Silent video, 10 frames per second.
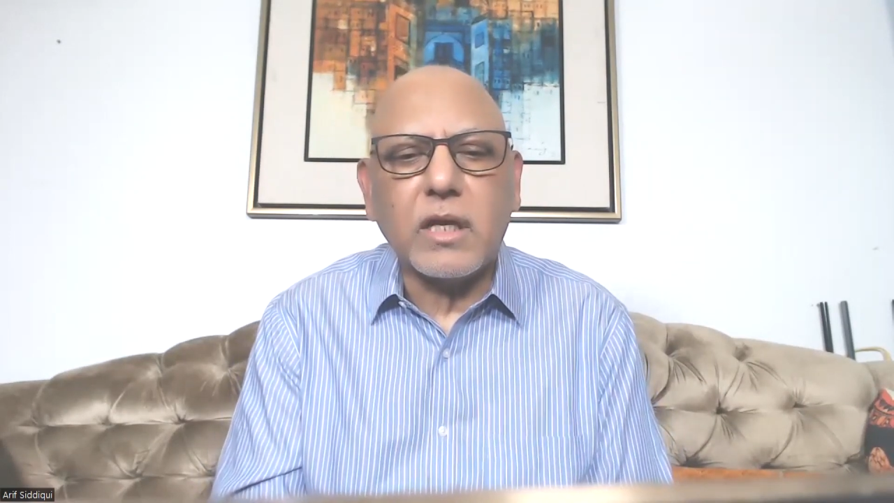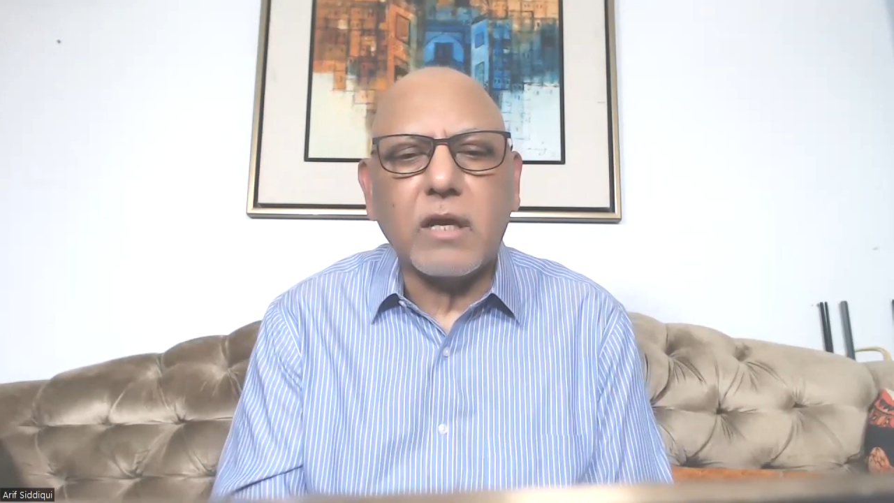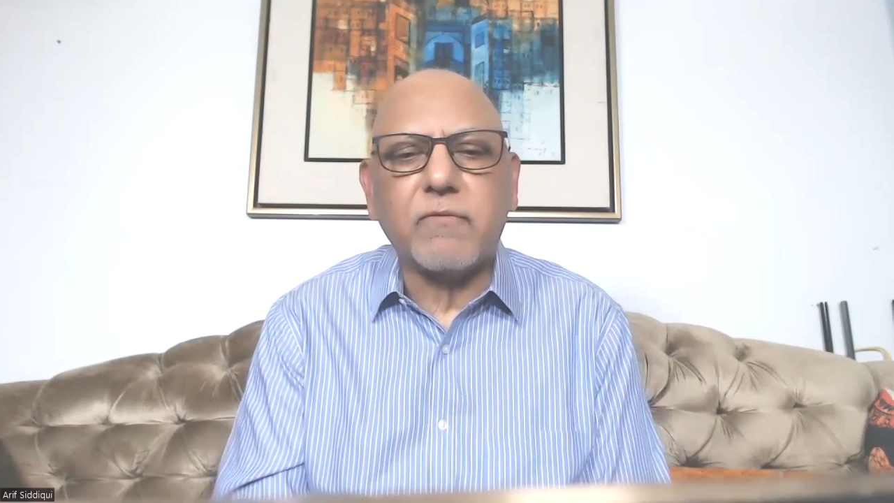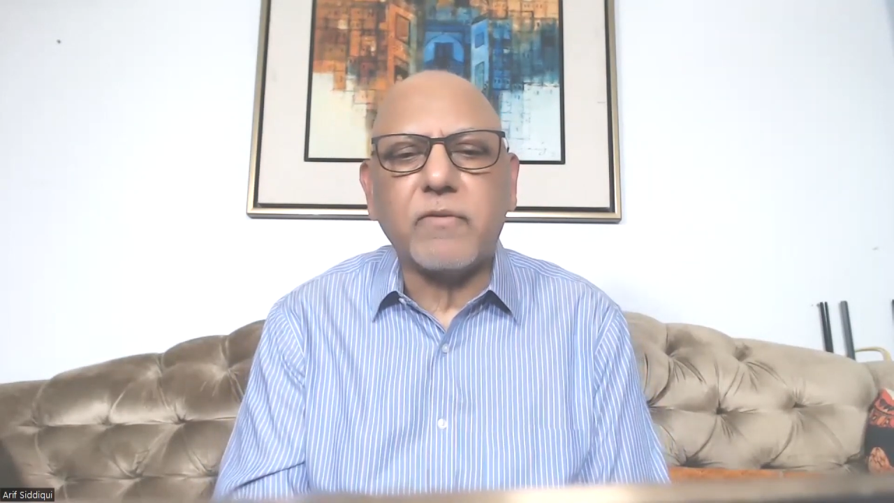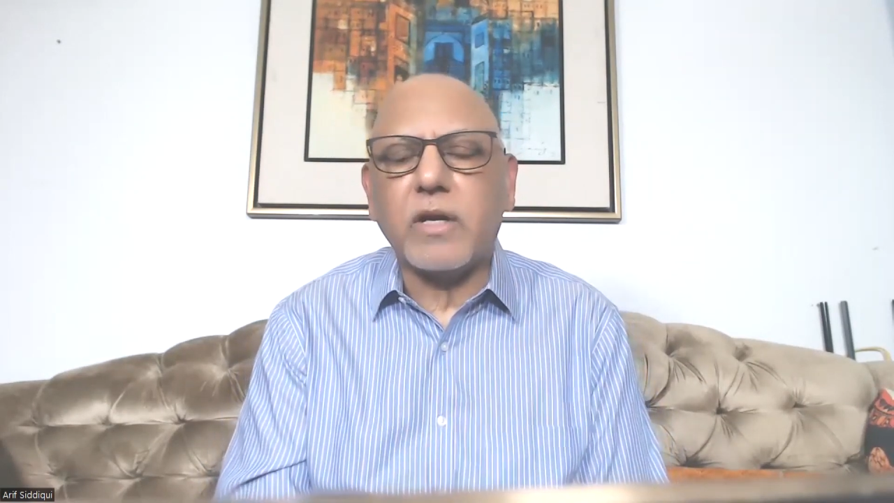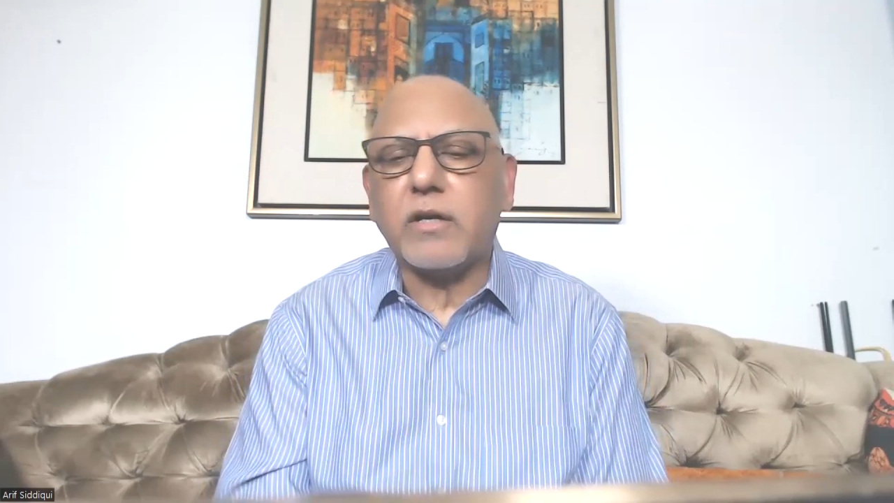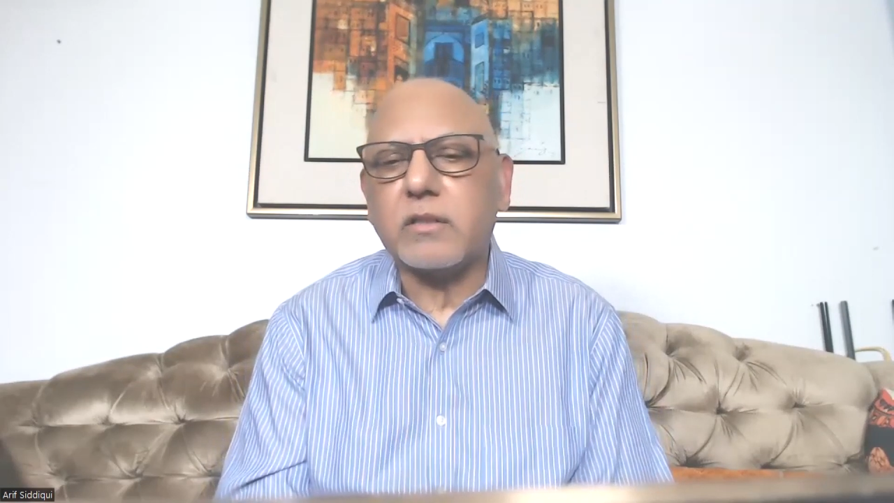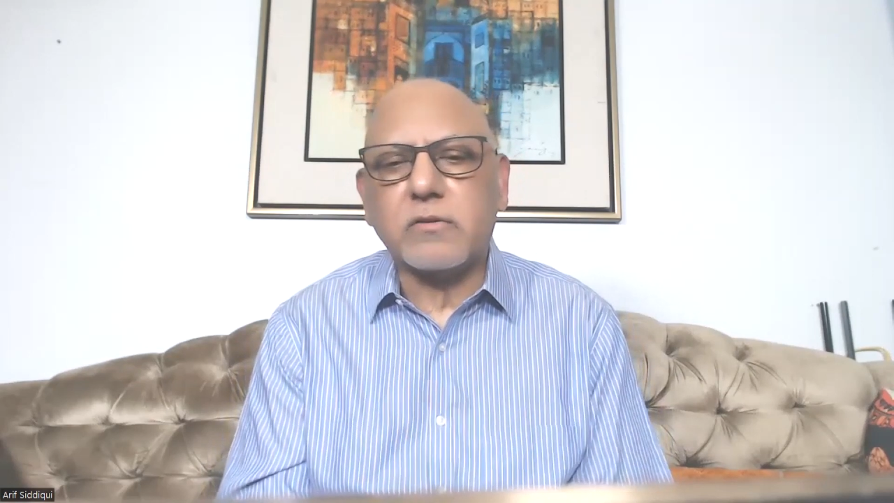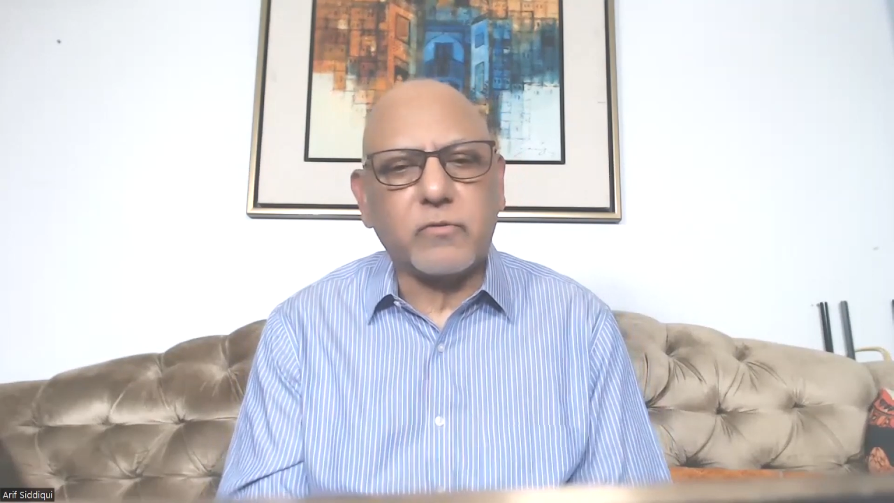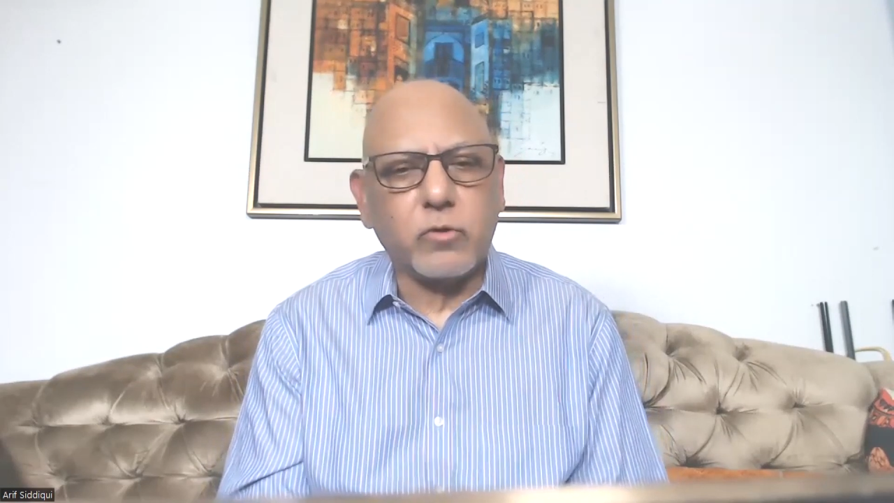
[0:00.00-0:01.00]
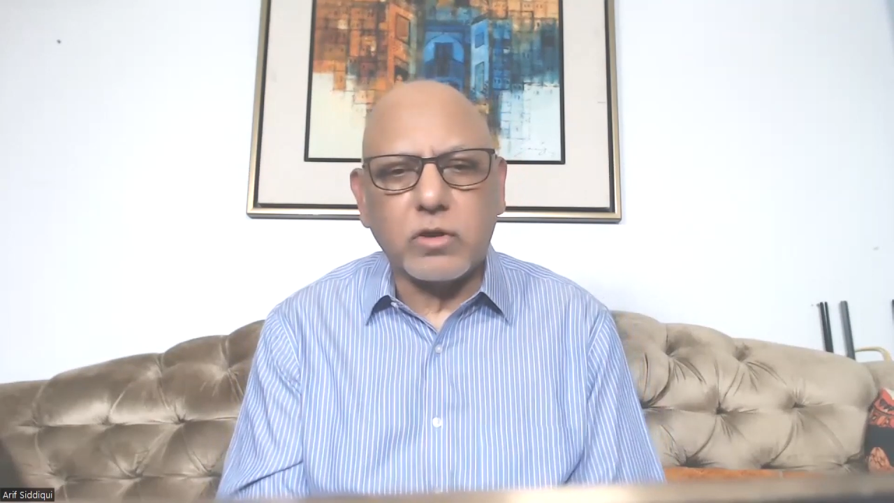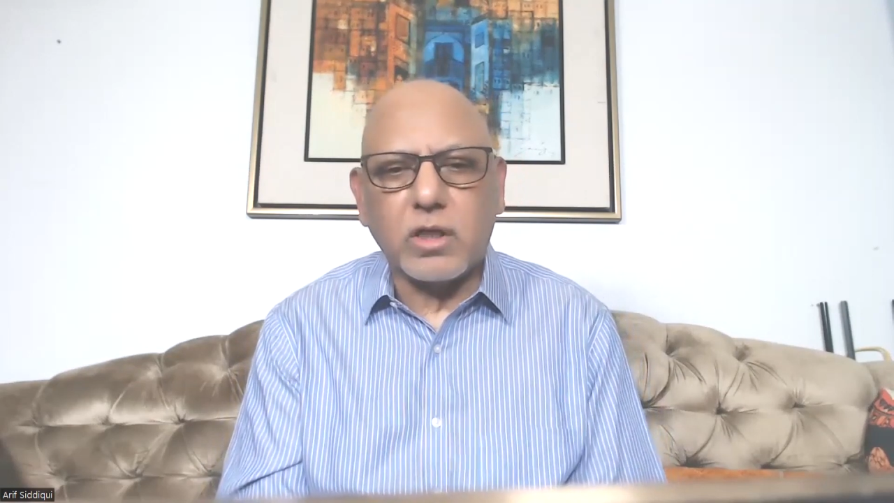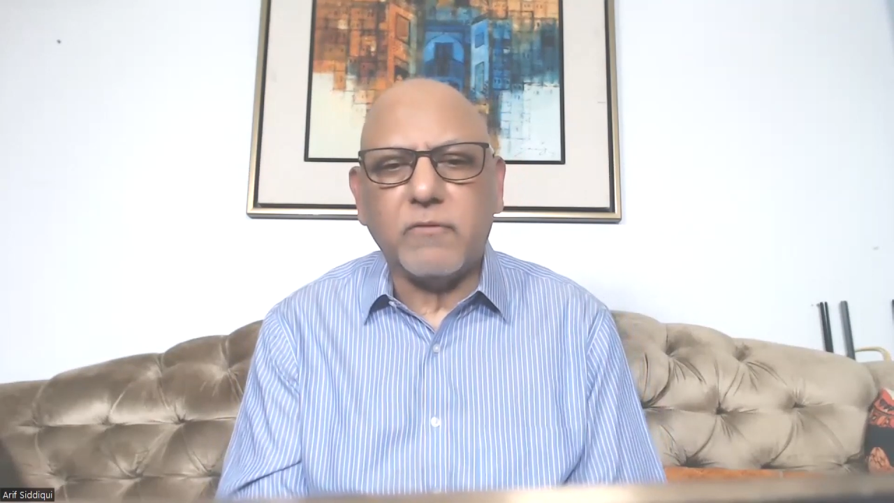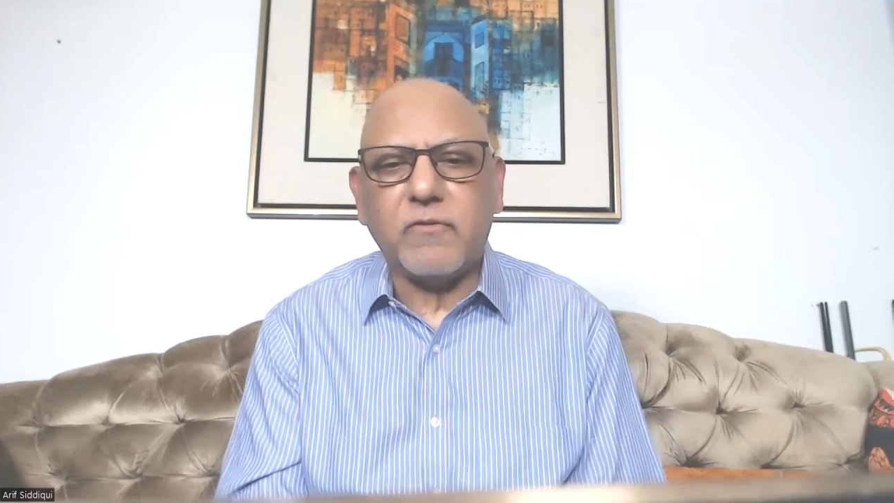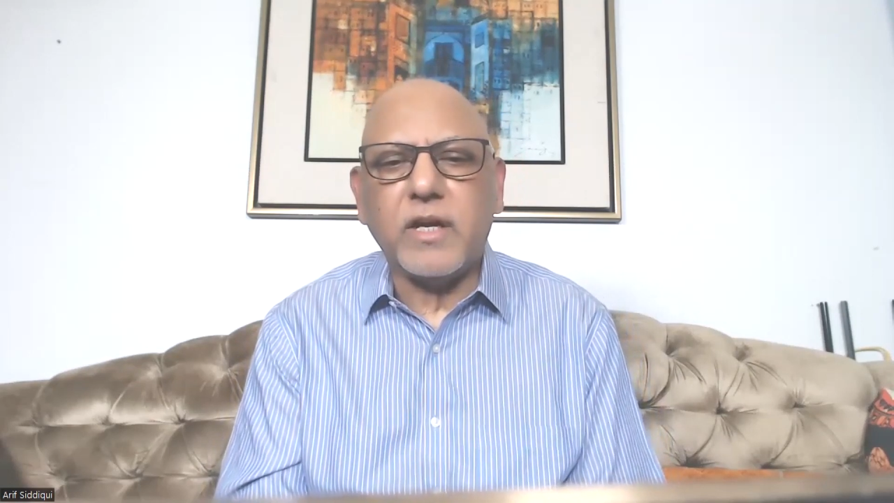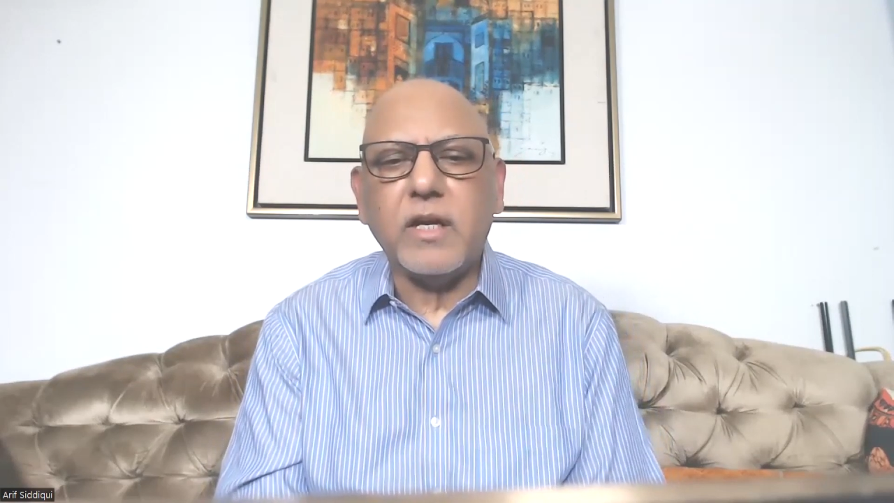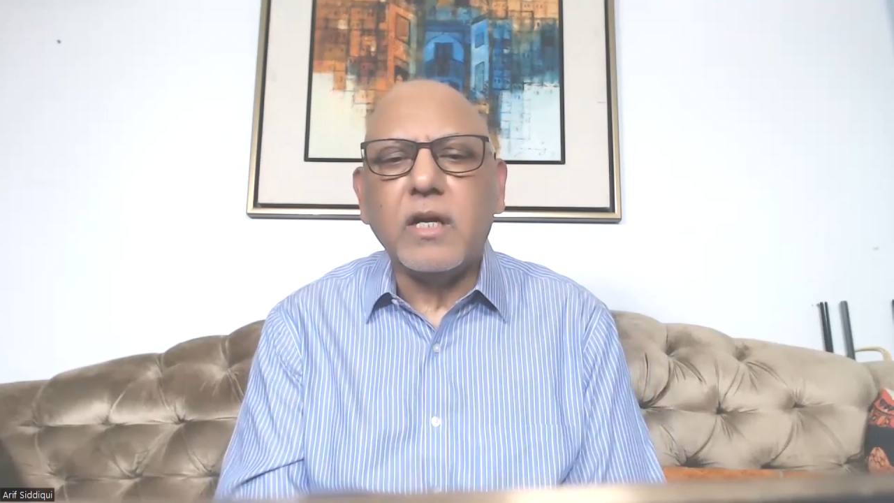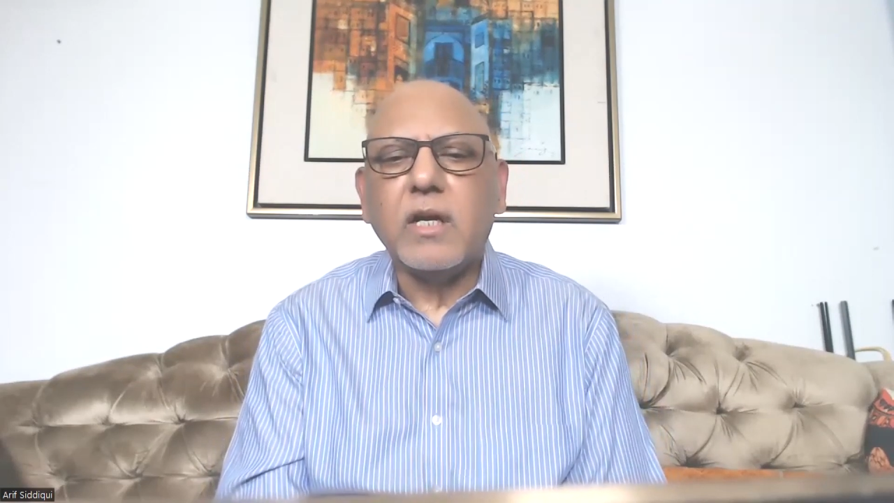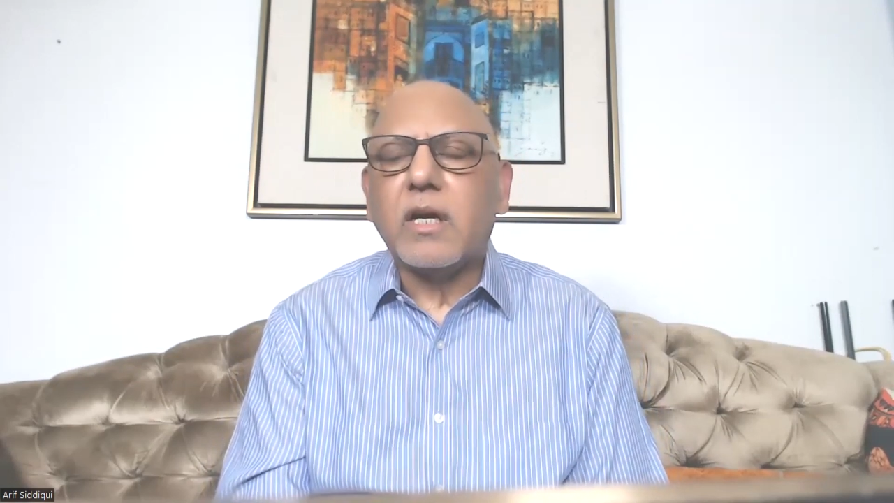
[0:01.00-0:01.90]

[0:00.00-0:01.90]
if it is totally free,